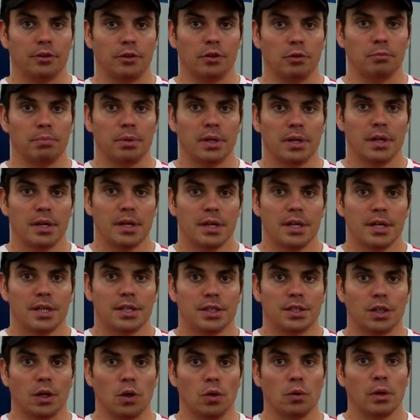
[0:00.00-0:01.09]
group.
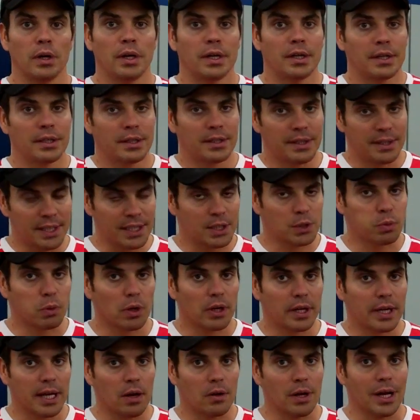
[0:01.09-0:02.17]
So this
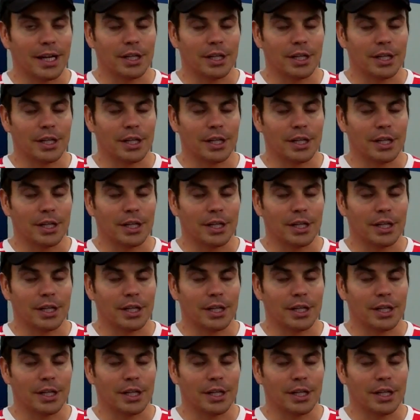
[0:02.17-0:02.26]
workout,